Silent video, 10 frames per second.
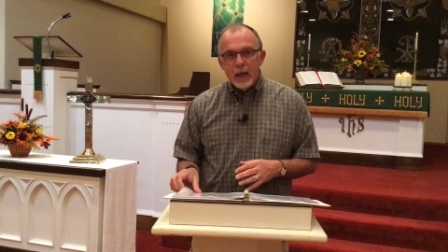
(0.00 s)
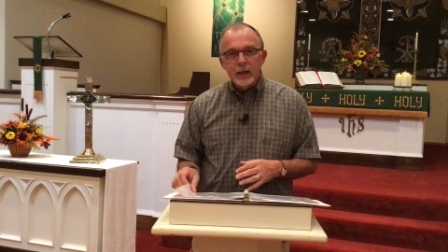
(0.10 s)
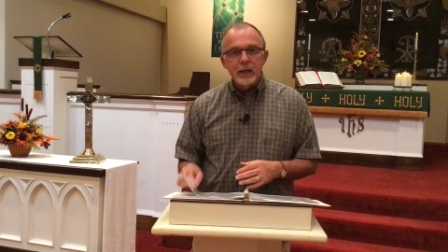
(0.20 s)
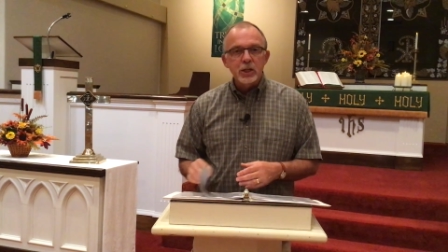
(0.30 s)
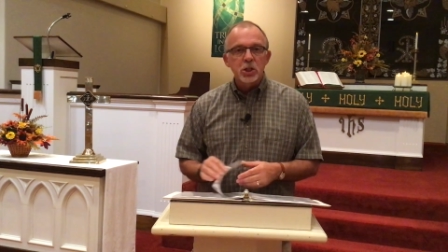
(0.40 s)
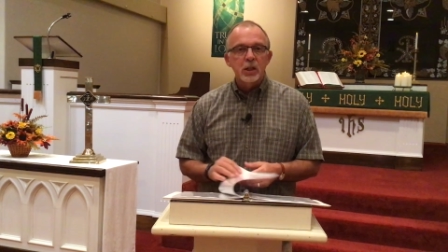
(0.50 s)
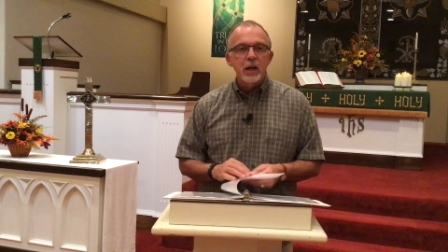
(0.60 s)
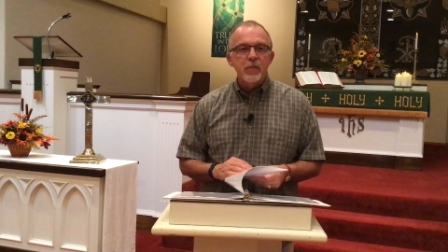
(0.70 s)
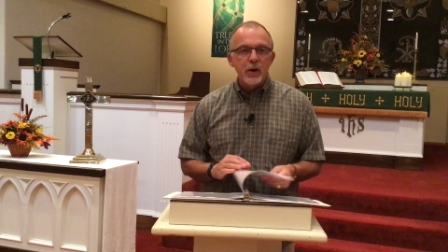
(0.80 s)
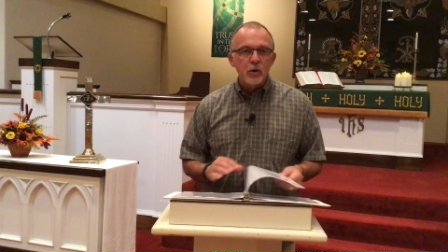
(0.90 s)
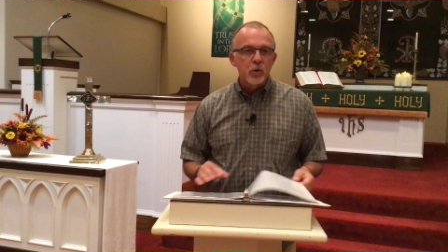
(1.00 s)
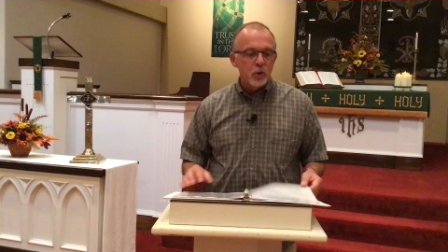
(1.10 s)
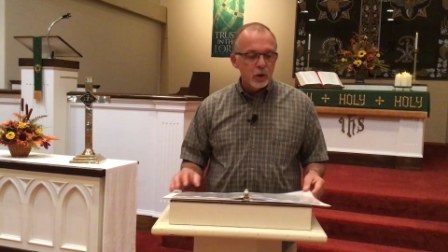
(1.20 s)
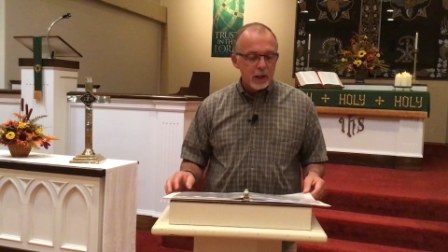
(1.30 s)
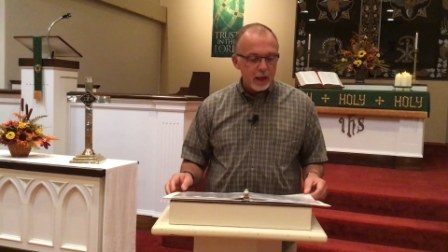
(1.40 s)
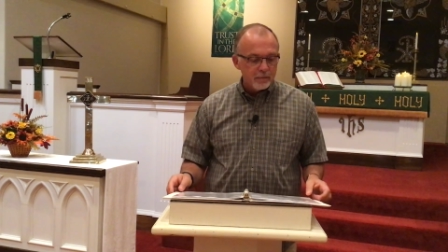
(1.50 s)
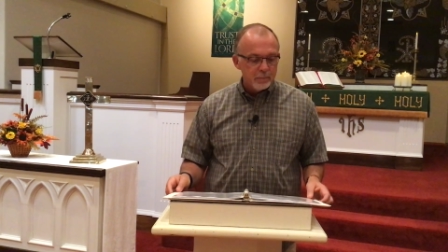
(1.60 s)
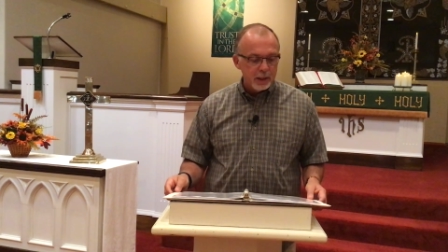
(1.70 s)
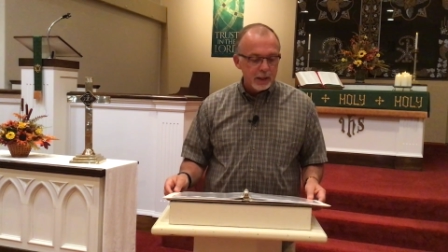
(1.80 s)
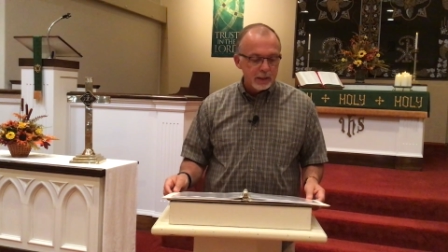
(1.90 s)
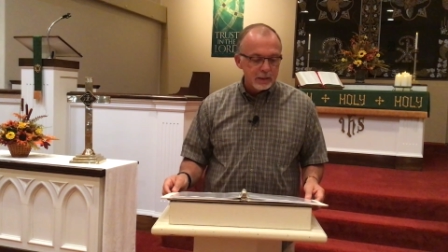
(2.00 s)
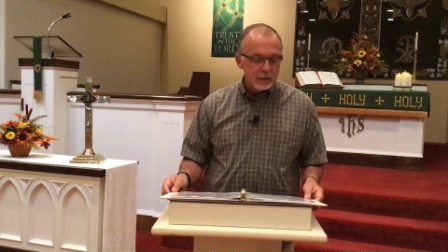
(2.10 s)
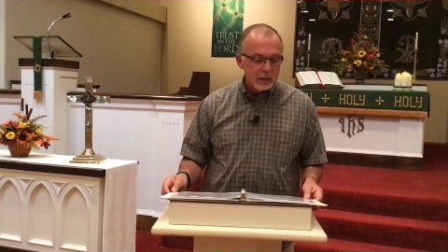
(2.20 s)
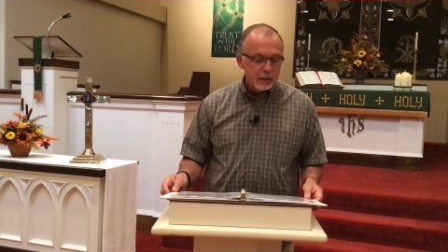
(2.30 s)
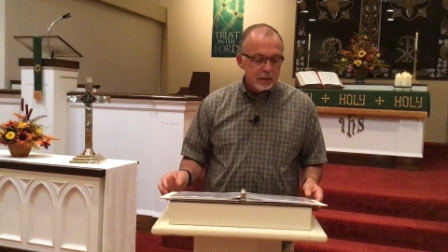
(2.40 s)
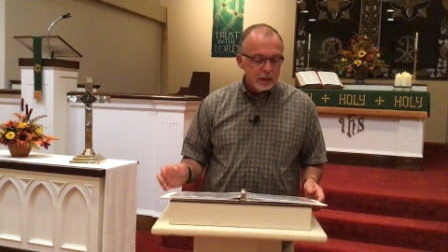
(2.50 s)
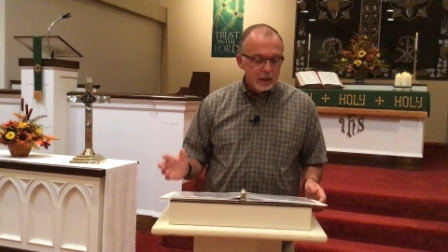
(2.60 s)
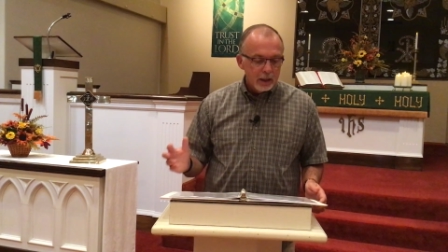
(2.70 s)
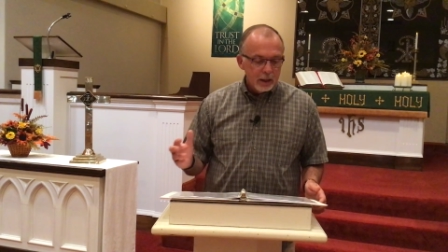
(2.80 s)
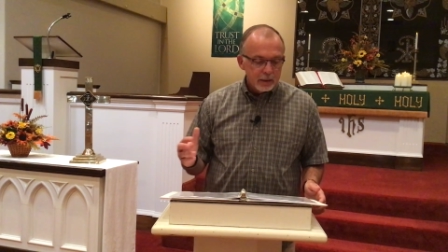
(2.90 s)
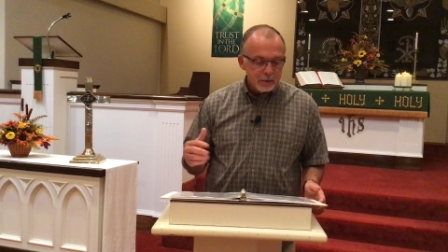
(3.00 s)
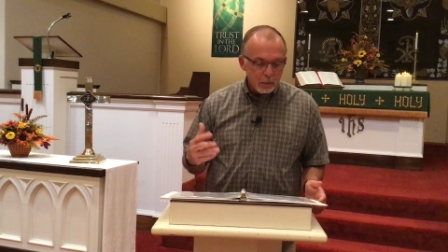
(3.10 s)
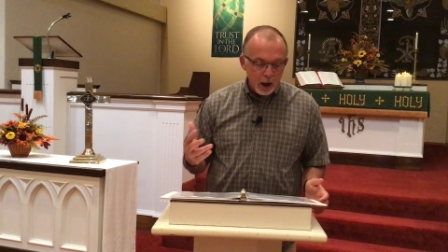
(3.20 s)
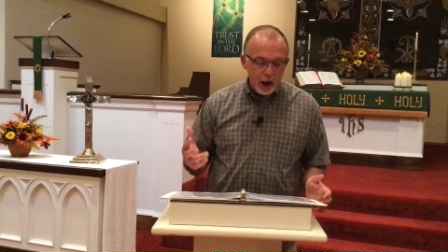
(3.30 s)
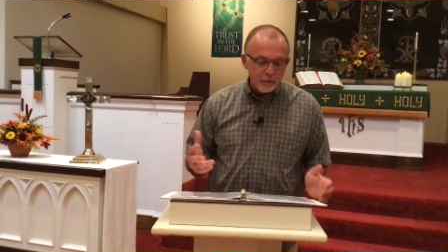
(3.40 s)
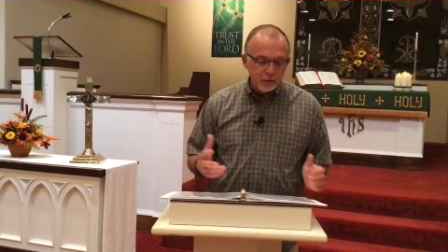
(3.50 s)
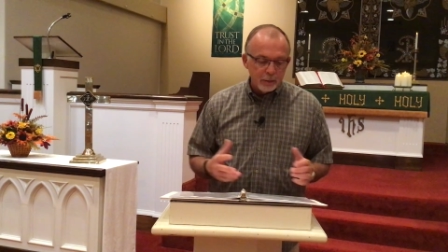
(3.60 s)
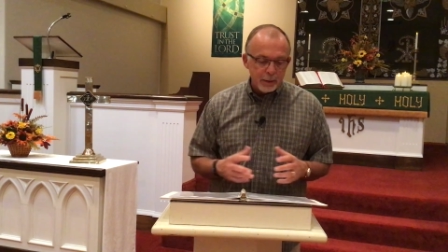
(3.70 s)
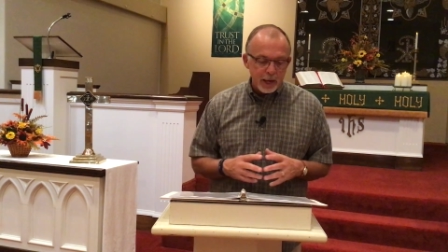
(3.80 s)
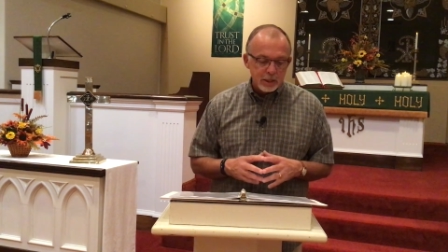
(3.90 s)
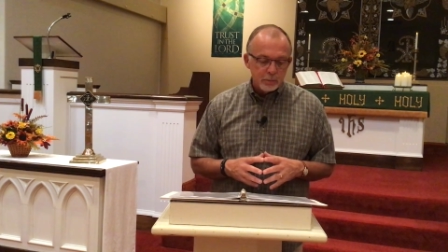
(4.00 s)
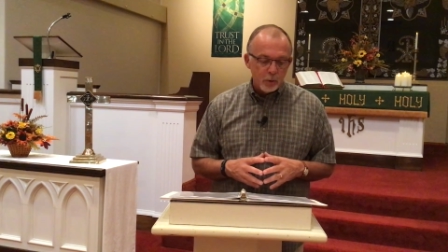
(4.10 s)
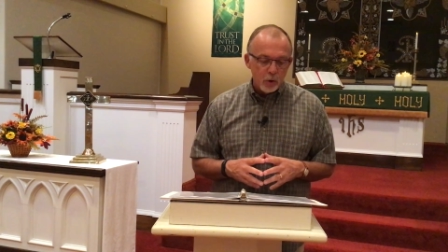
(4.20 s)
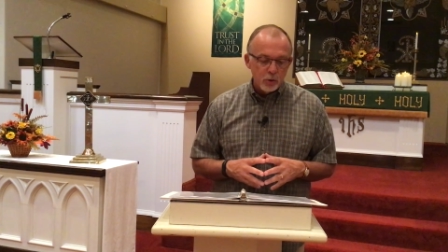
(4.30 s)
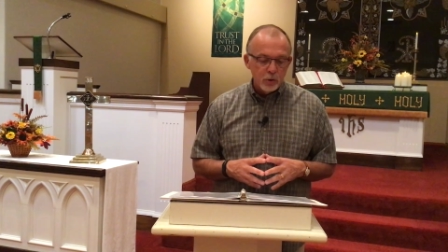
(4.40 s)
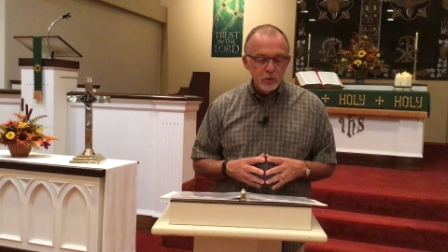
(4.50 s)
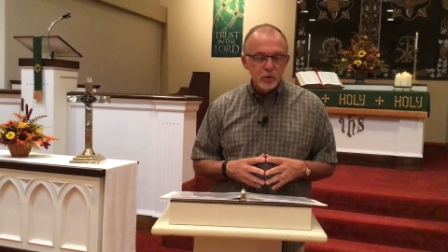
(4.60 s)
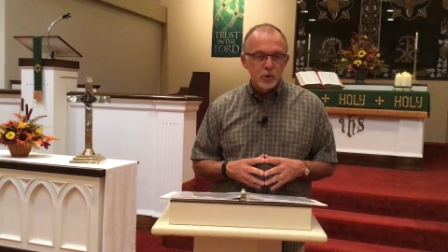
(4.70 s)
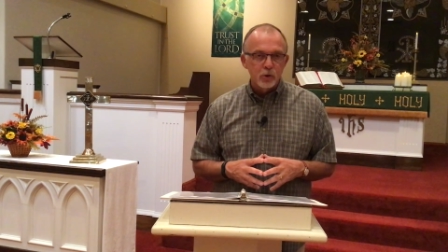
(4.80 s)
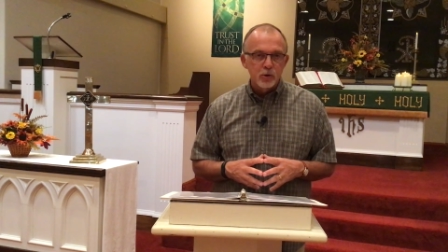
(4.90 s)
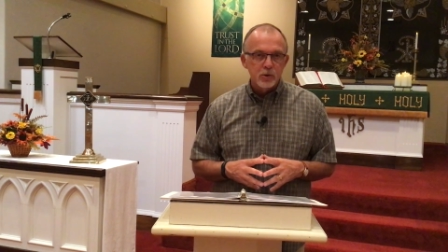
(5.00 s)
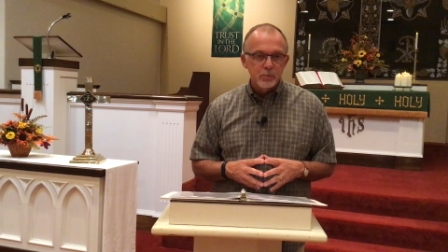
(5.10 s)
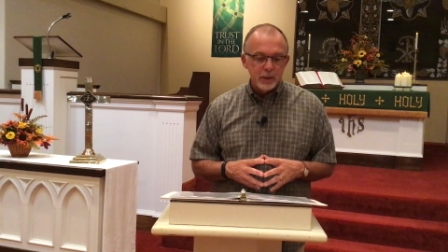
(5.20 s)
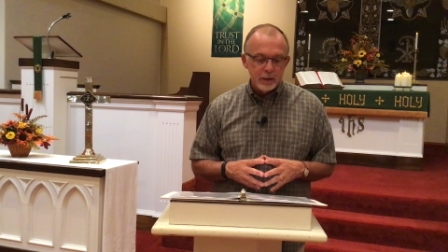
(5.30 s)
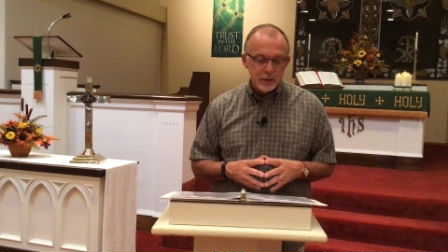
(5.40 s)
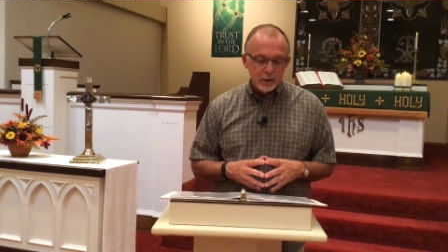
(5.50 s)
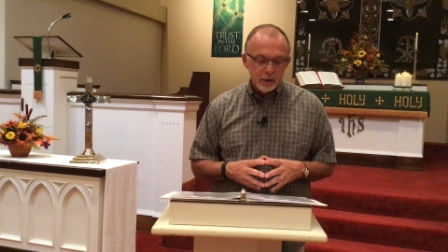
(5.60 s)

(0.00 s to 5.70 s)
Additionally, there could have been some conflict based upon whose herdsmen